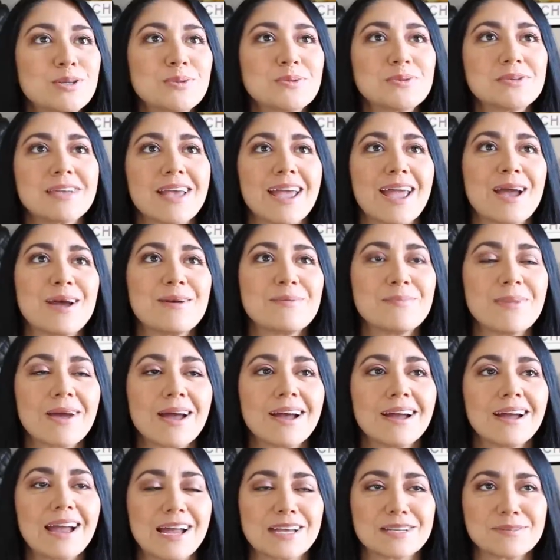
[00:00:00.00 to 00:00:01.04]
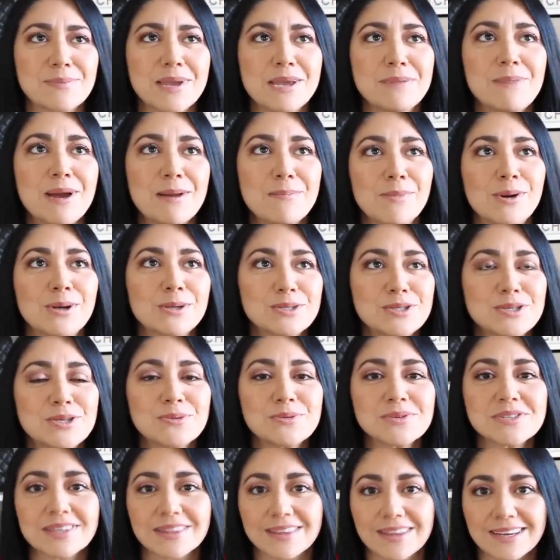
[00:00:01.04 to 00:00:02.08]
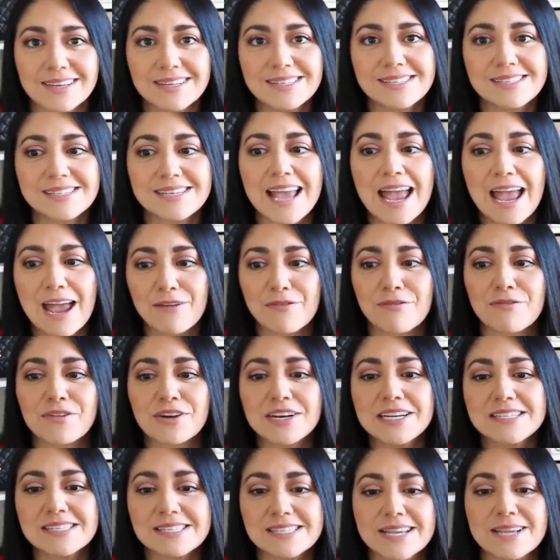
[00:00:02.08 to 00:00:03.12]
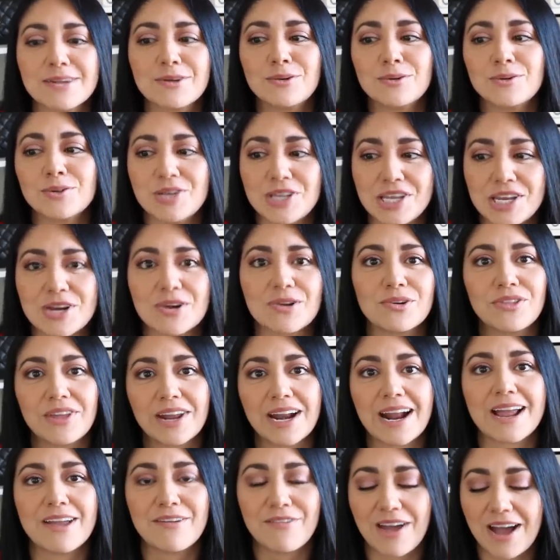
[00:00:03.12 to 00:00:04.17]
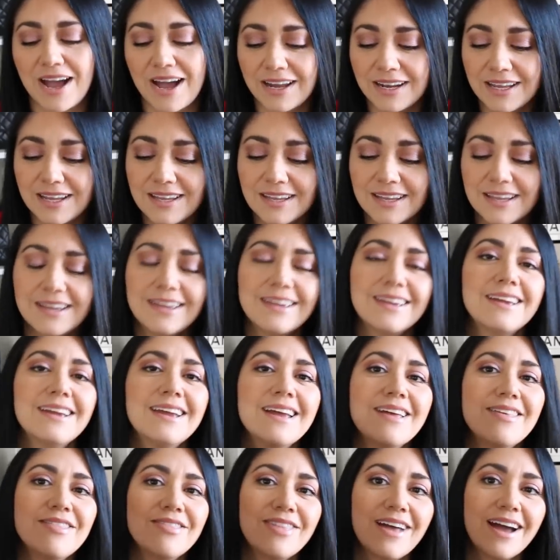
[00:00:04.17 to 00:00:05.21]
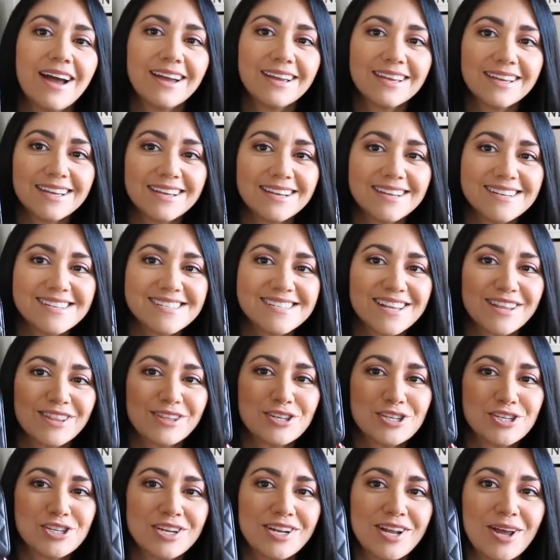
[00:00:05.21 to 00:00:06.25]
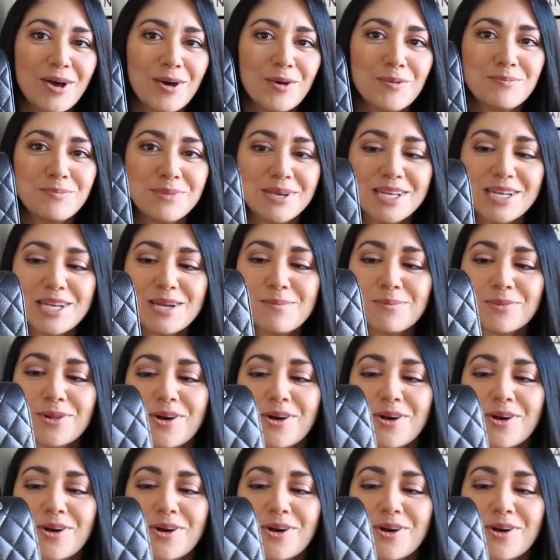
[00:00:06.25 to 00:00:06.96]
used handbag, has made my most used list every single year that I have had it and that is the Chanel medium